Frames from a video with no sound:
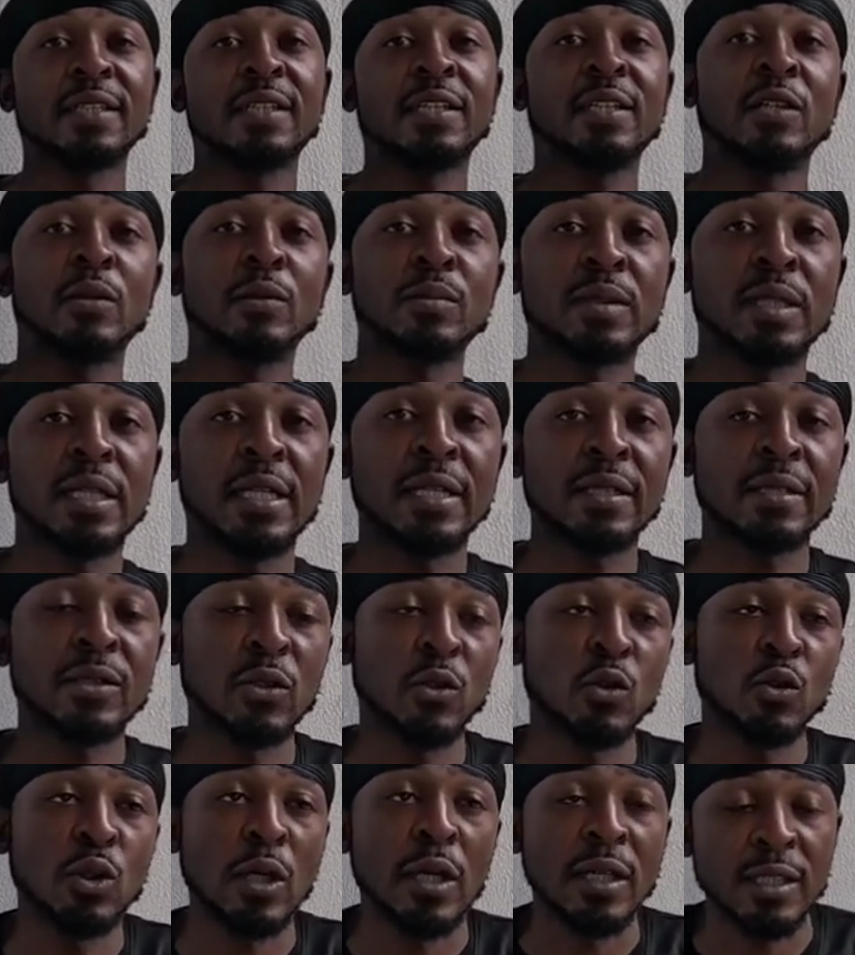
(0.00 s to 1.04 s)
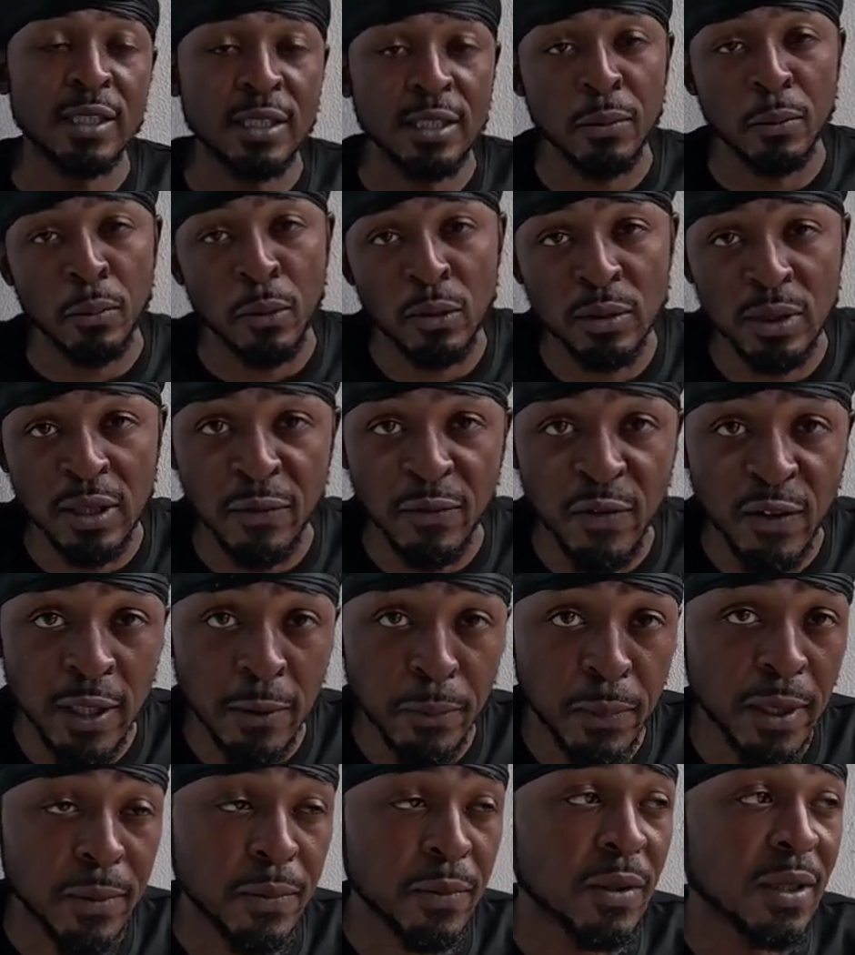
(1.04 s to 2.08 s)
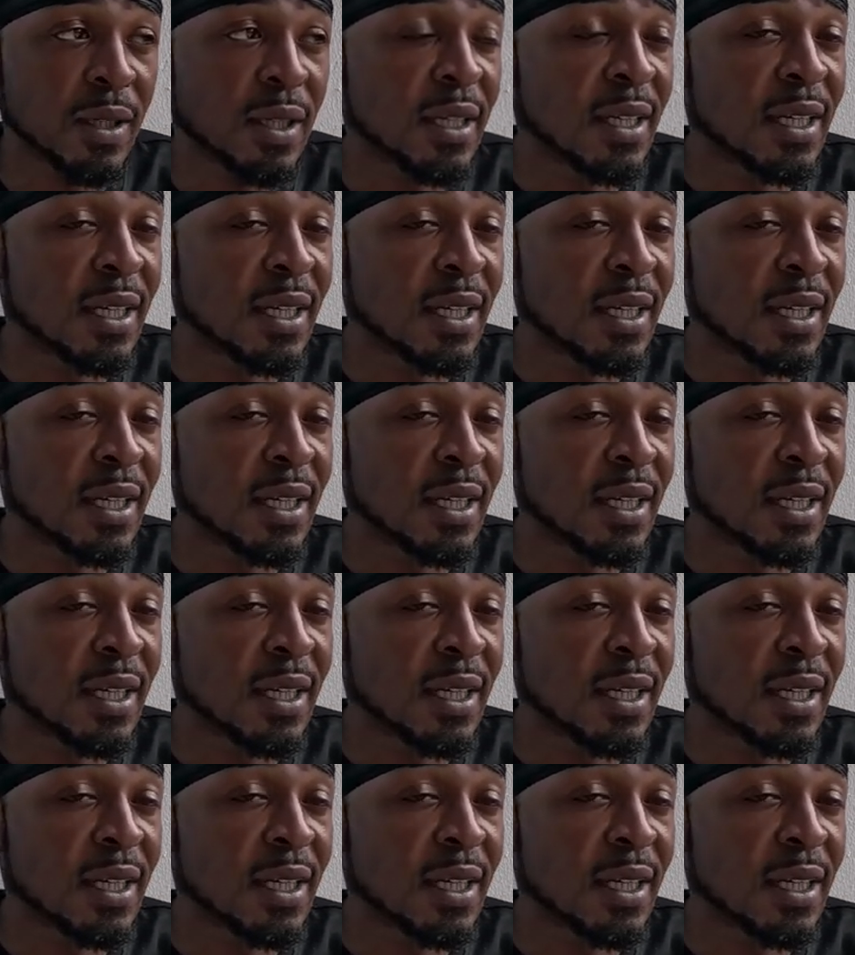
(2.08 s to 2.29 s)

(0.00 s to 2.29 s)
You know what I'm saying? So you're talking to the most defeated people.